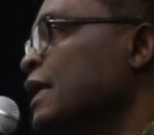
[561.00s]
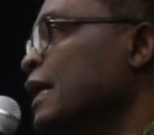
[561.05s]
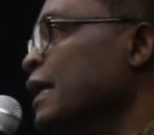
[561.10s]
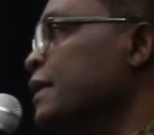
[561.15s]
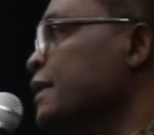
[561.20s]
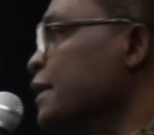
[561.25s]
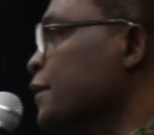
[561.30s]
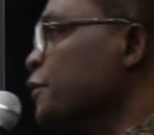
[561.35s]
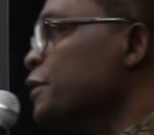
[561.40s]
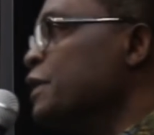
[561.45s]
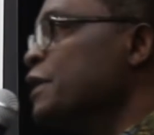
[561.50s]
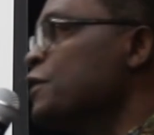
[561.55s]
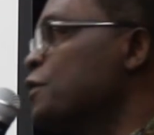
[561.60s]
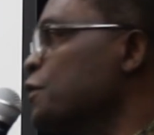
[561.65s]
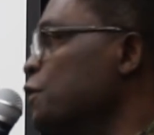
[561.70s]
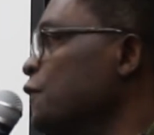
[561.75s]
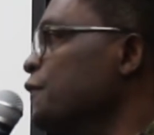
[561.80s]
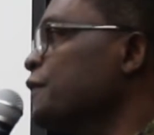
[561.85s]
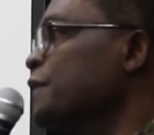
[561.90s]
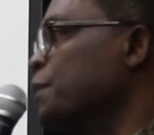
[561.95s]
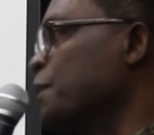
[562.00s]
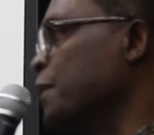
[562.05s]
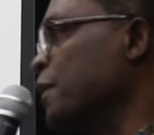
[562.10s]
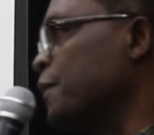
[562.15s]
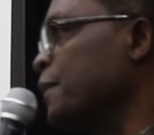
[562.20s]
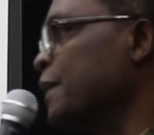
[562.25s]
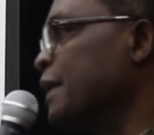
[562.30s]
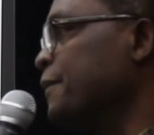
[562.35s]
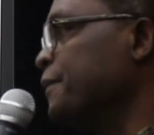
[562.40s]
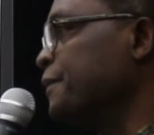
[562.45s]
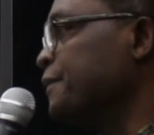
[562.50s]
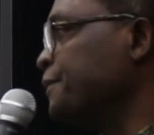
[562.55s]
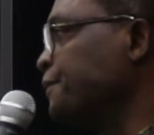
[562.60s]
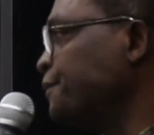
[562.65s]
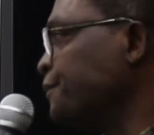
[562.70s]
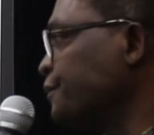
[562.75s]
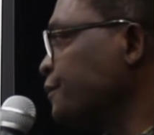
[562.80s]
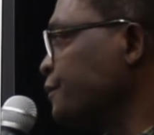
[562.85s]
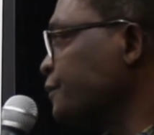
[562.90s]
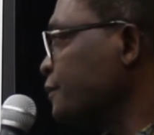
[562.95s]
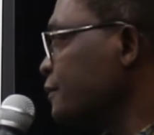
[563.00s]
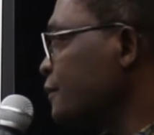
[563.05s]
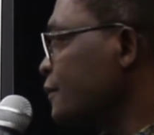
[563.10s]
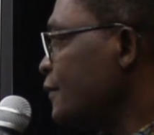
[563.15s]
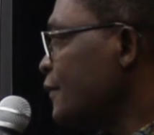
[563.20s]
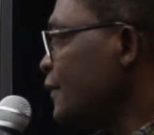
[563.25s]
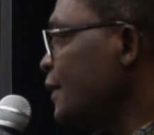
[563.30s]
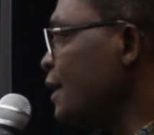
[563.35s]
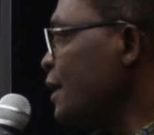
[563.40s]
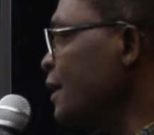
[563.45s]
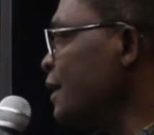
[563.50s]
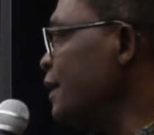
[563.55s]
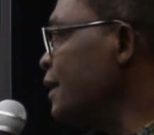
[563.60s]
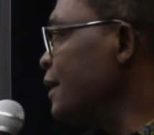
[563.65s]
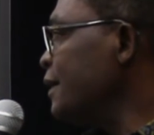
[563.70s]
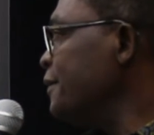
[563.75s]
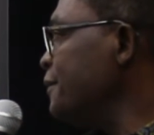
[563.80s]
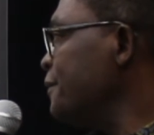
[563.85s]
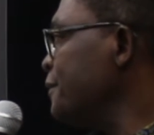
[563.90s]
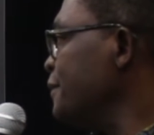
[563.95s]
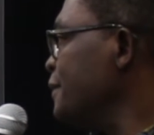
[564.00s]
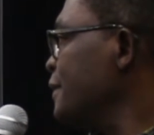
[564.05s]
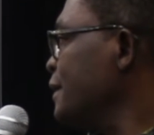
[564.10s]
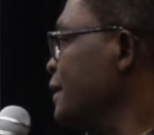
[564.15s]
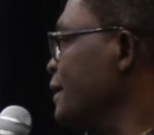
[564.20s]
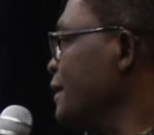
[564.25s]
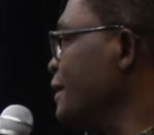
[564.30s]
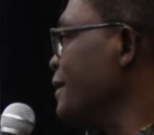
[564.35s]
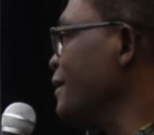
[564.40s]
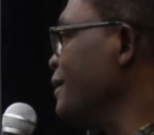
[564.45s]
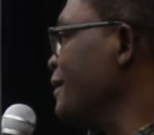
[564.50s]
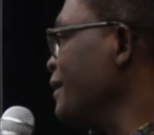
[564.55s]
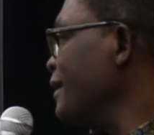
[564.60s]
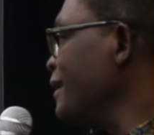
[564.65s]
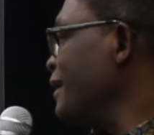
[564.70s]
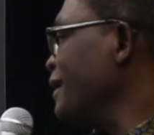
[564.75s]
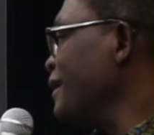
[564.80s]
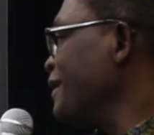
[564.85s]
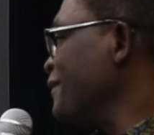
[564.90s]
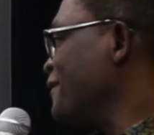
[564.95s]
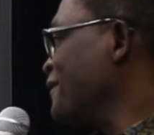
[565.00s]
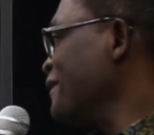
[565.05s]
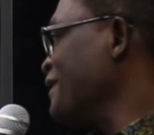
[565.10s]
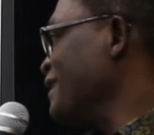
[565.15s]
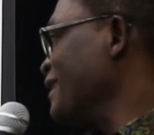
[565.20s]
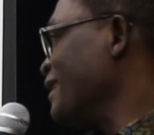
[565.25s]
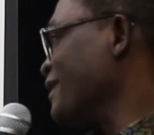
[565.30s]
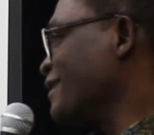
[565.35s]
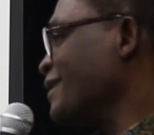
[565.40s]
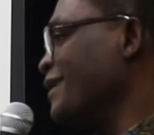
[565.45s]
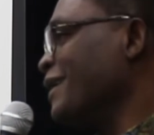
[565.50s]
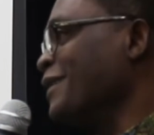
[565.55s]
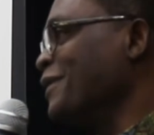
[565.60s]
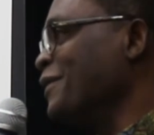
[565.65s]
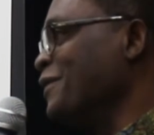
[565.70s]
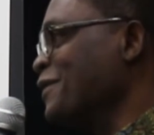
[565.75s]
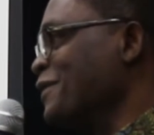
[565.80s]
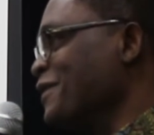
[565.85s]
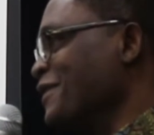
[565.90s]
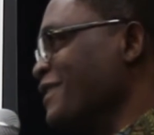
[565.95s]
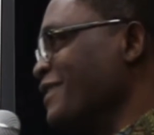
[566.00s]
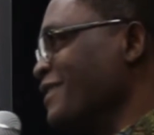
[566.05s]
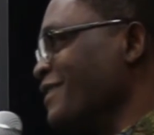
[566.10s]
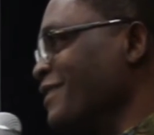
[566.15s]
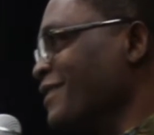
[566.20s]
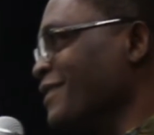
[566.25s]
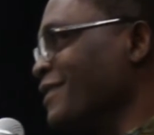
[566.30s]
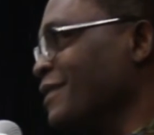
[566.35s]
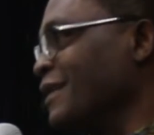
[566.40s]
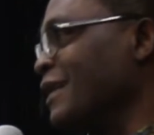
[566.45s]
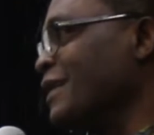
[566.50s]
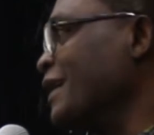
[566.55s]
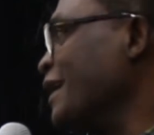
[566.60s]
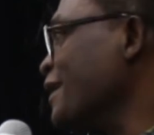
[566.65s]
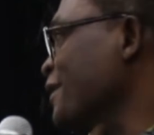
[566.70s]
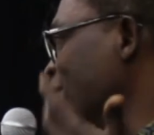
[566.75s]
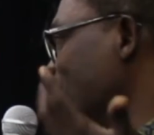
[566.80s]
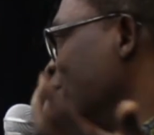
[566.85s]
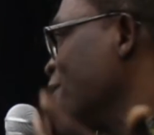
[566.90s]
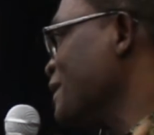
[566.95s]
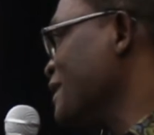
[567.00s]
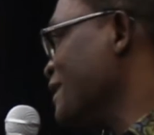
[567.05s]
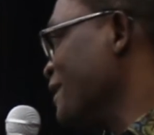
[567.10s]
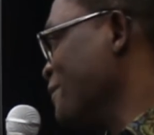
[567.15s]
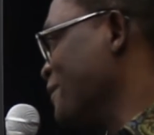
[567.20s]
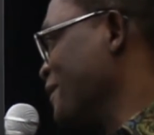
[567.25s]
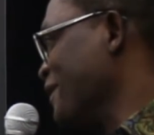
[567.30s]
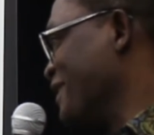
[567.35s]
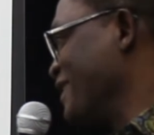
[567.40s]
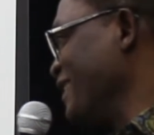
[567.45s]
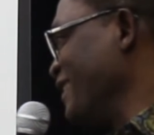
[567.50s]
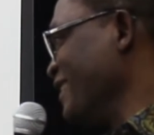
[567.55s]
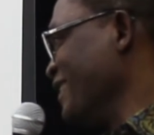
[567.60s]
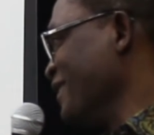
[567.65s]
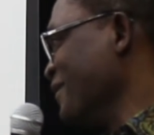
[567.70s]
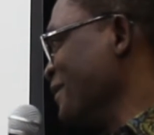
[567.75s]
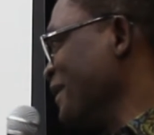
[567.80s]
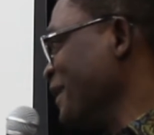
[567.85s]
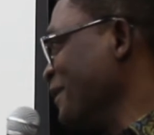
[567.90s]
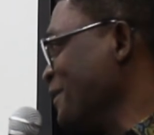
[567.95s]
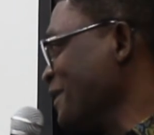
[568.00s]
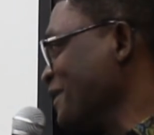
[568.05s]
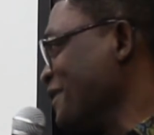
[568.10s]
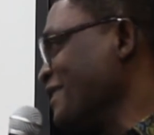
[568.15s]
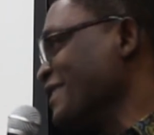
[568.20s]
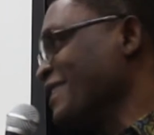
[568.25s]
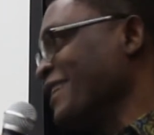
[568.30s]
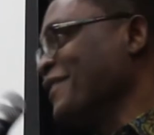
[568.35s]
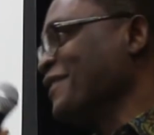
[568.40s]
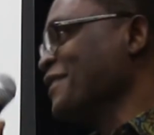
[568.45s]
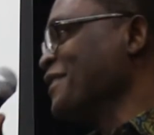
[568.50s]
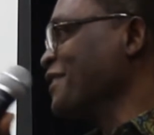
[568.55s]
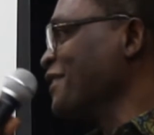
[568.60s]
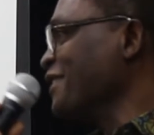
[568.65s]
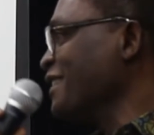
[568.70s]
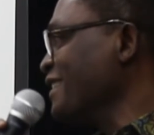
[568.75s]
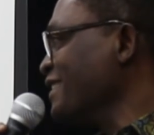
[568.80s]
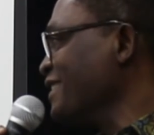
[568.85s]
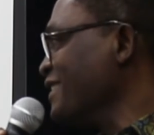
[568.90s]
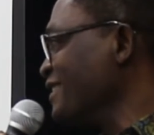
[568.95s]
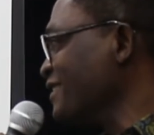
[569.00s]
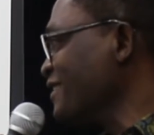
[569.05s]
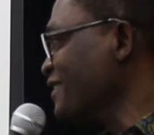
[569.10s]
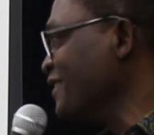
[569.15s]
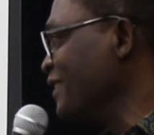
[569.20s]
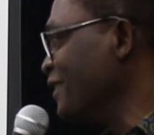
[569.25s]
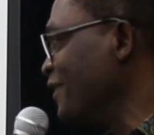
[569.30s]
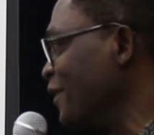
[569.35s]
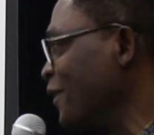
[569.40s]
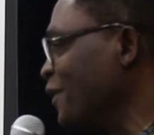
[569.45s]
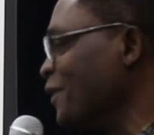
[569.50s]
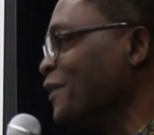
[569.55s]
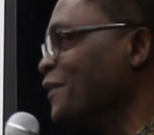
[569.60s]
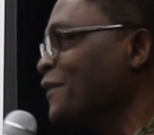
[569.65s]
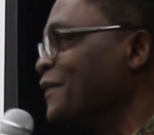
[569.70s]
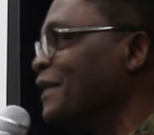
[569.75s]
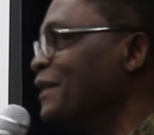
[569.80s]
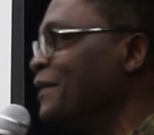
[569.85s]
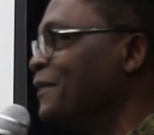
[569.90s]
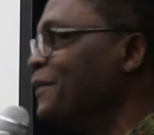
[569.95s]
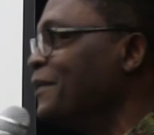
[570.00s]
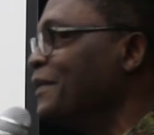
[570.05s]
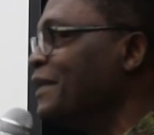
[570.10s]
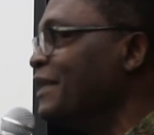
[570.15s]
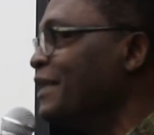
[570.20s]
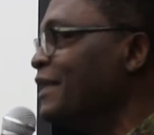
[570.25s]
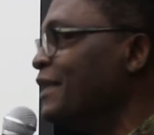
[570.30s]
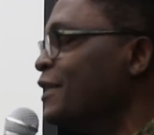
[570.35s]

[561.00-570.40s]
And they couldn't solve the problem. Free and Crandos, that I know what I'm talking about because I was talking to all of them.